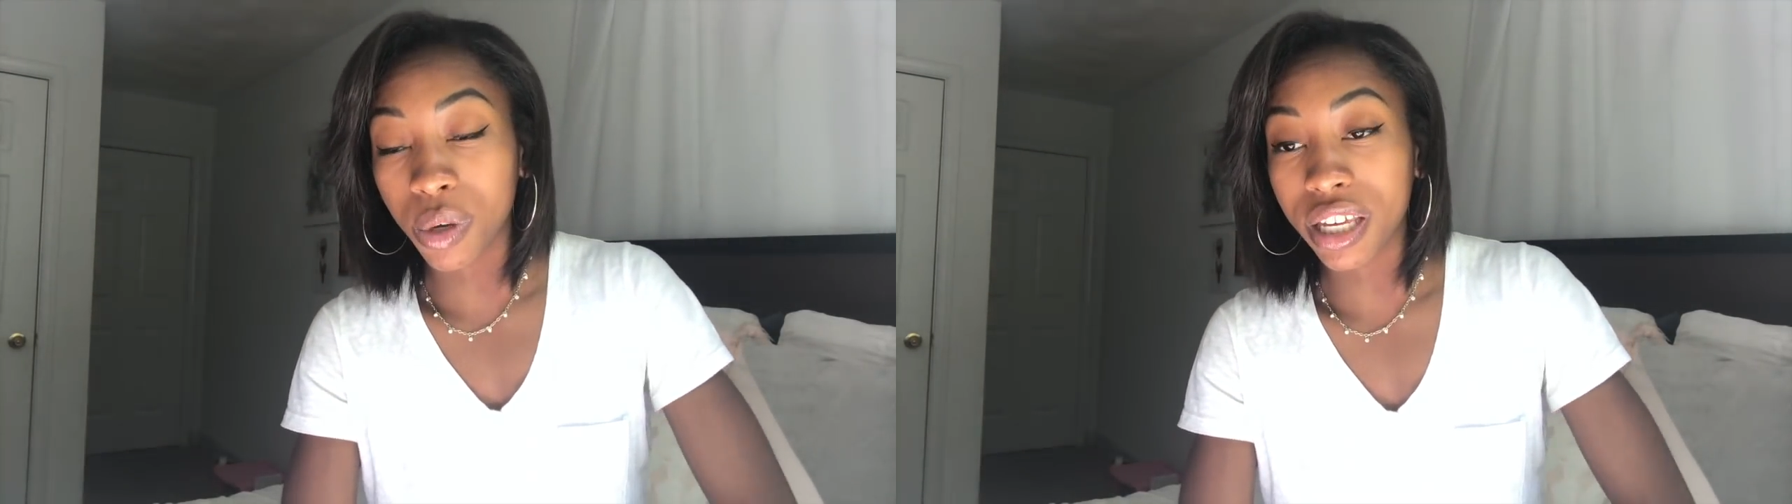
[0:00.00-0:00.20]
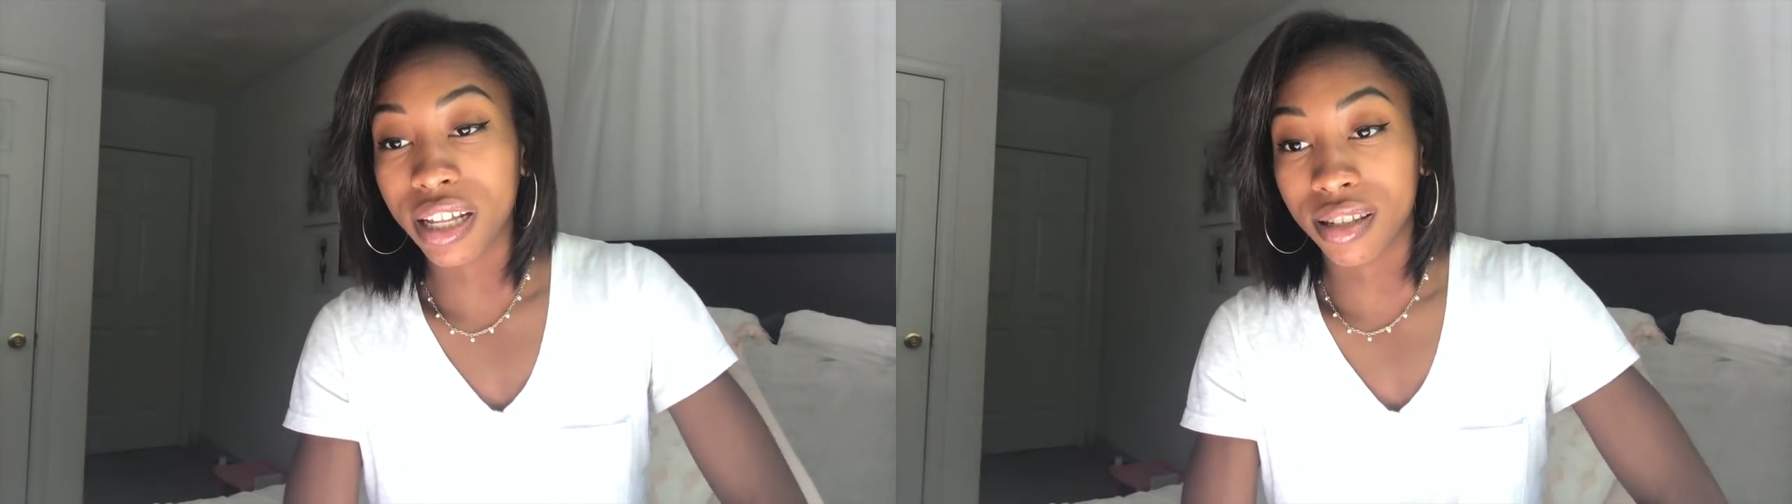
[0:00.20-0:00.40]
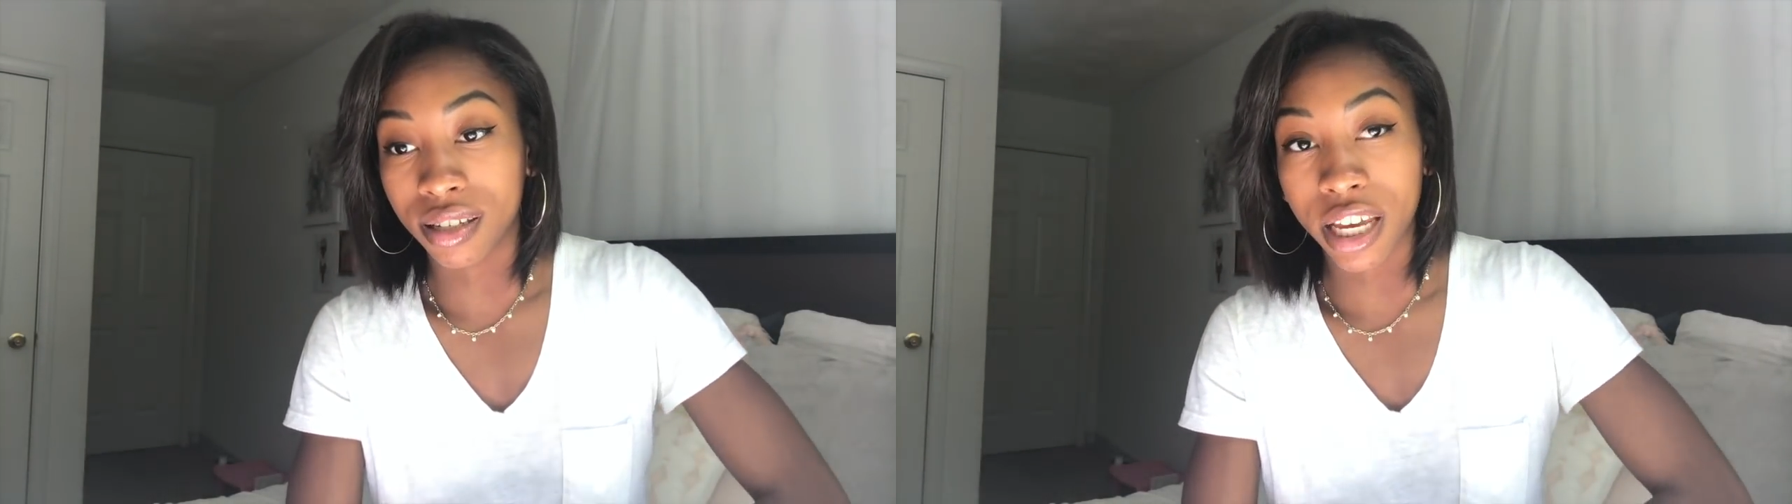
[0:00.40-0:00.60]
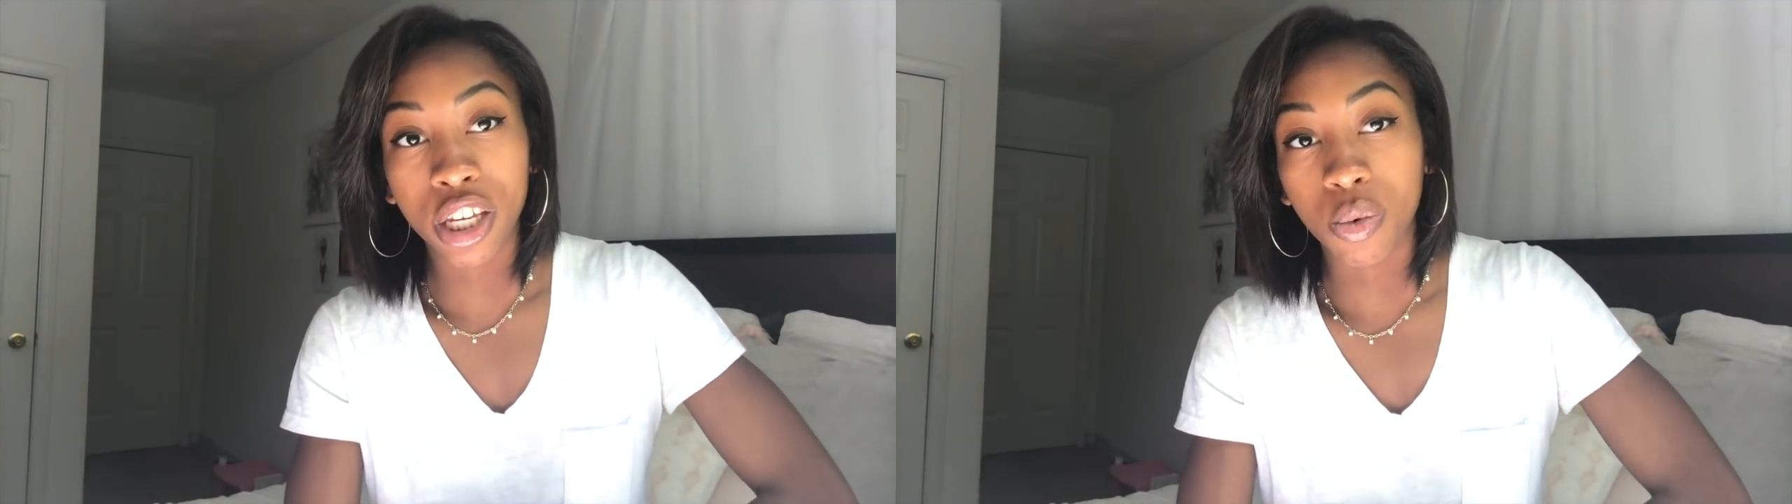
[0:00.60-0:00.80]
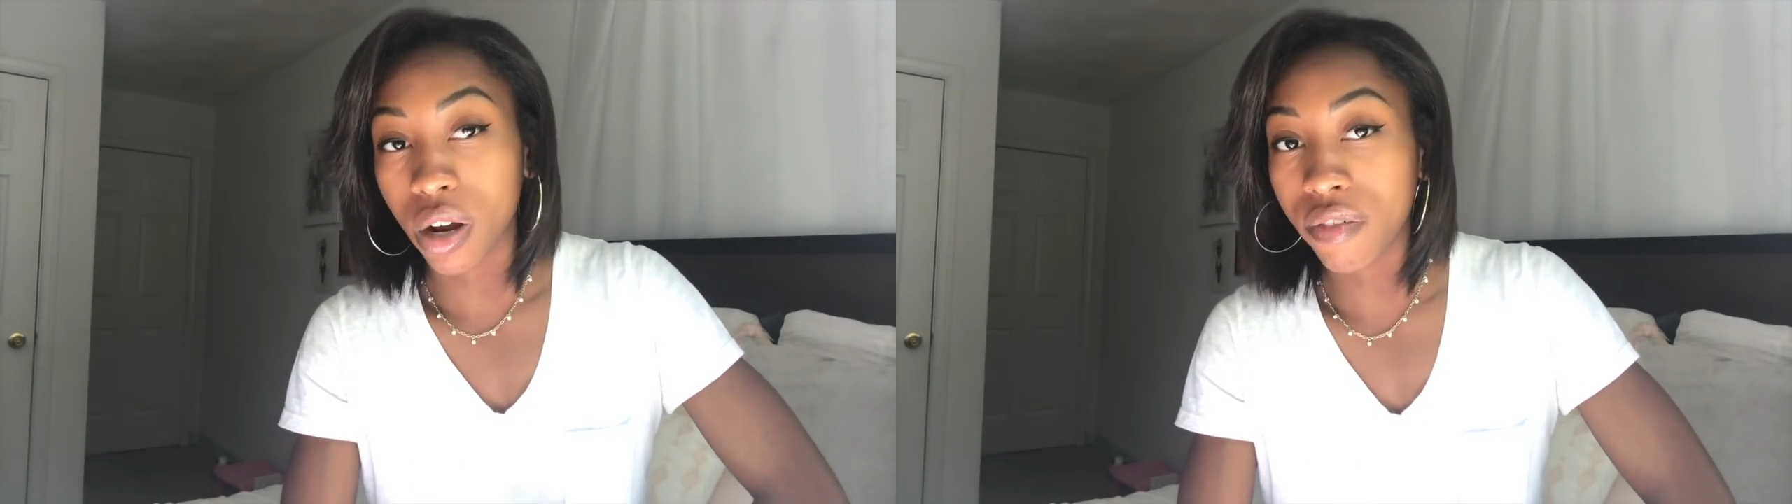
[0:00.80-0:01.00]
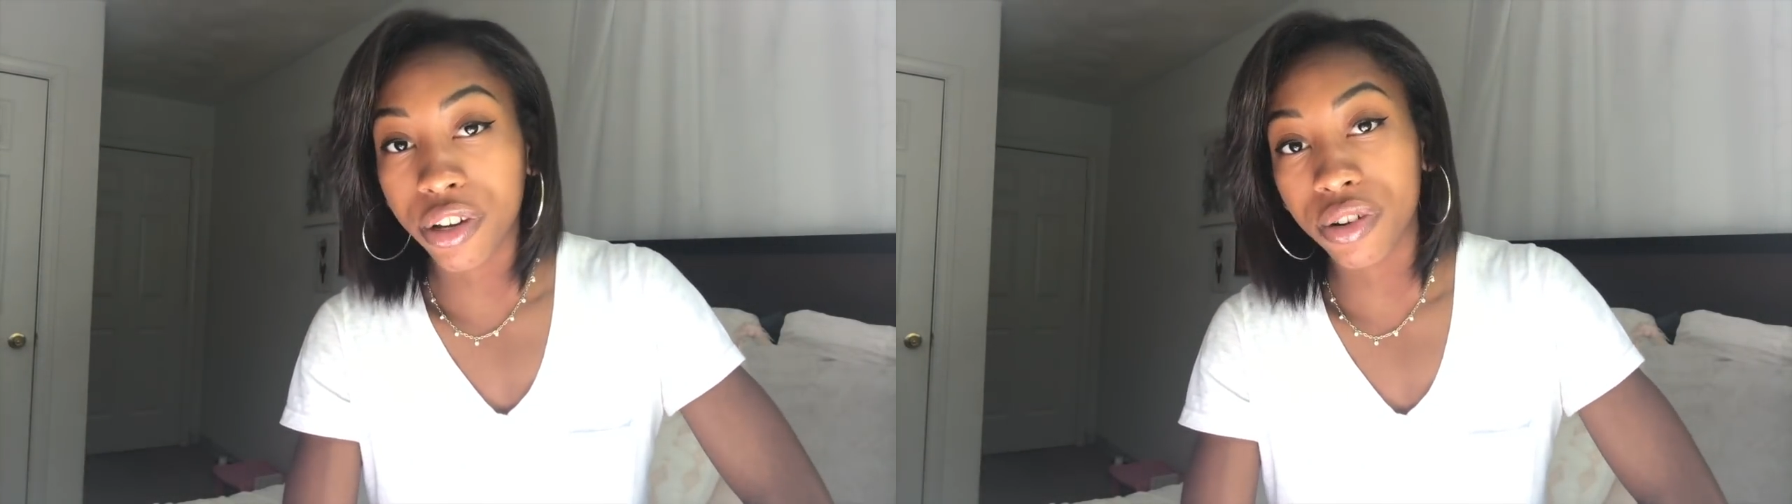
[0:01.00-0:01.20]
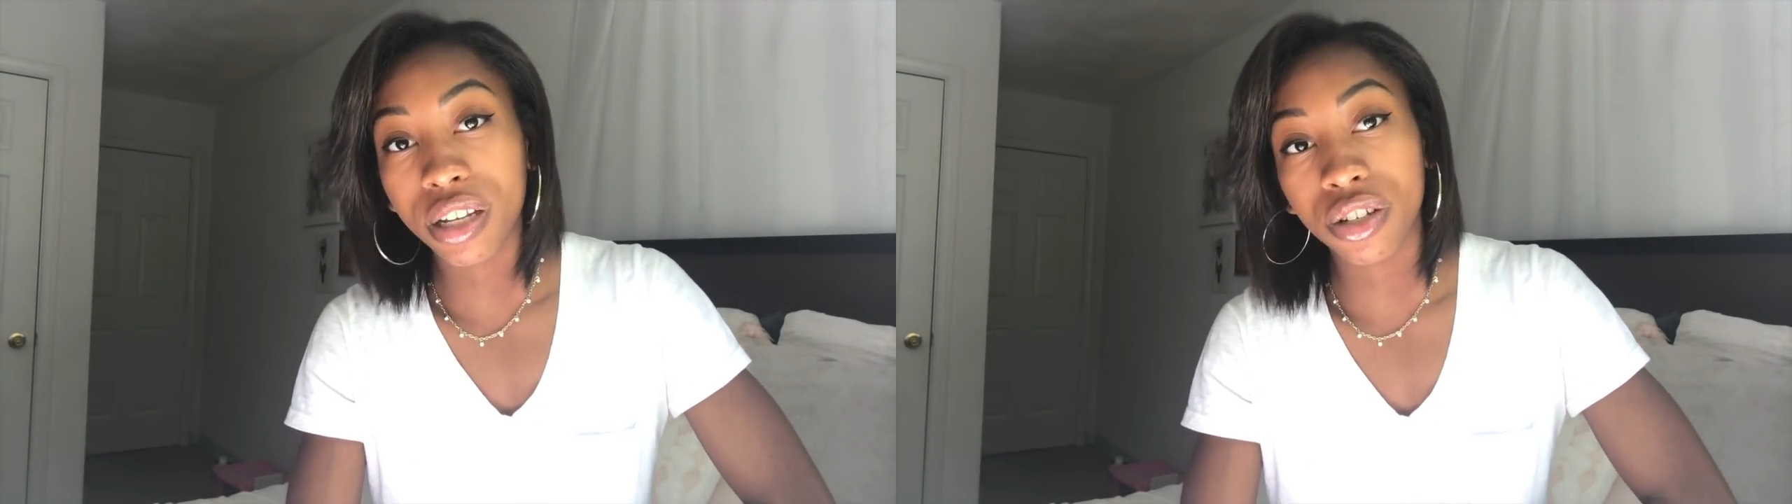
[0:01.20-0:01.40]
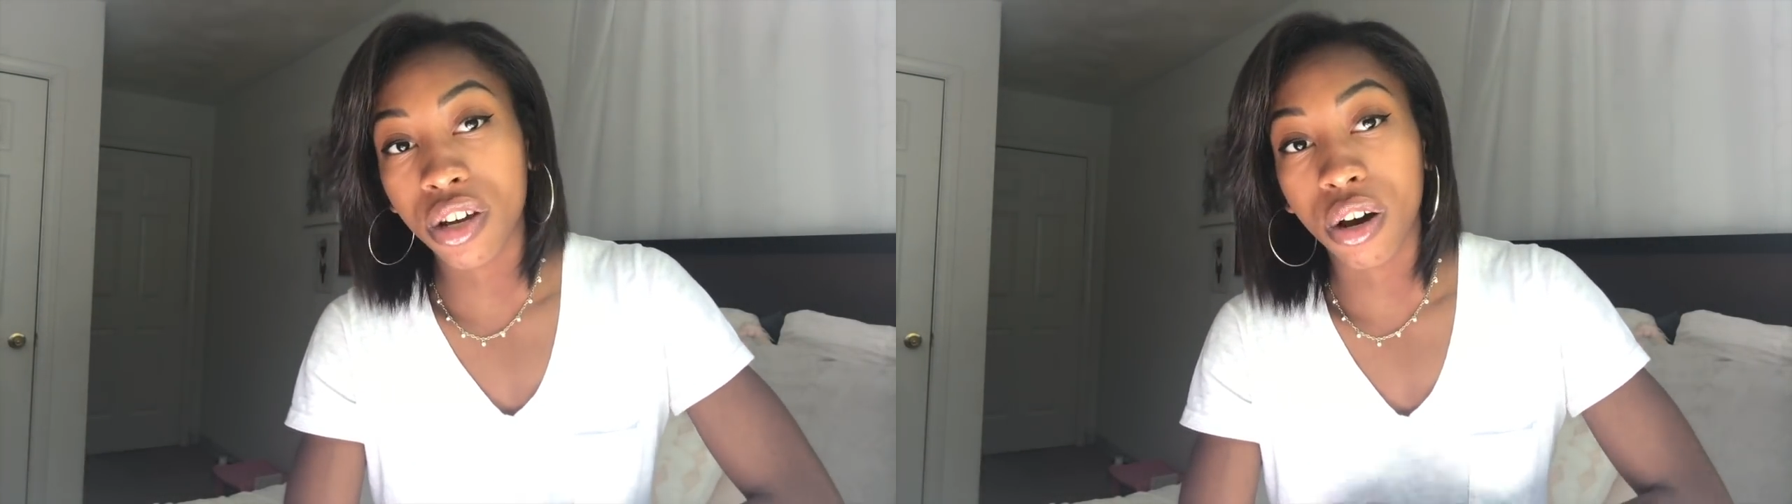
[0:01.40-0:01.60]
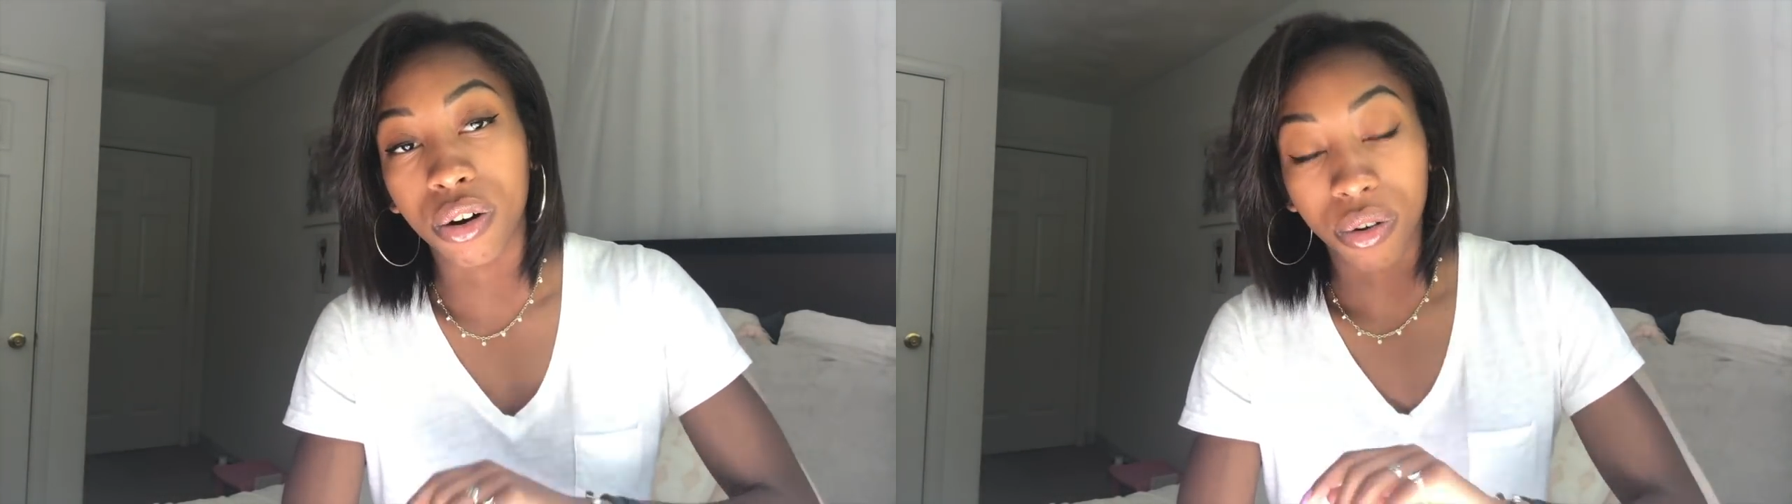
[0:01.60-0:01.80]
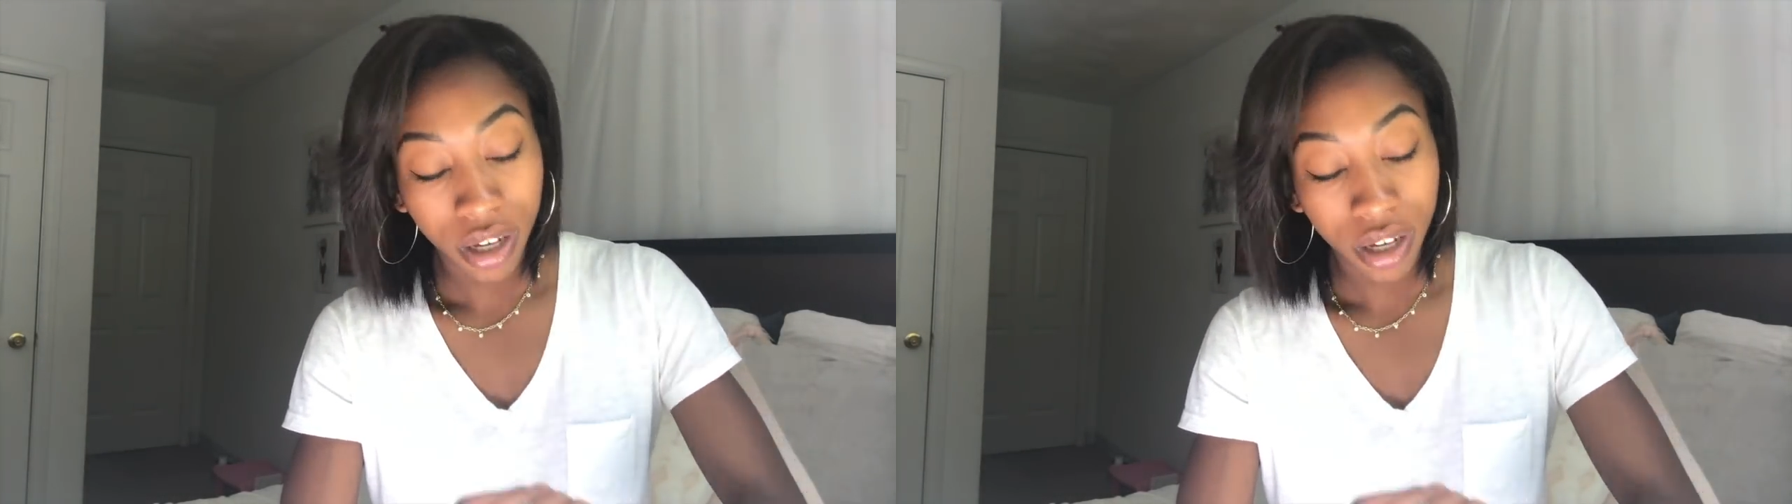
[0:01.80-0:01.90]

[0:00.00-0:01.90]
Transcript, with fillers: weekends and take you wherever you need to go.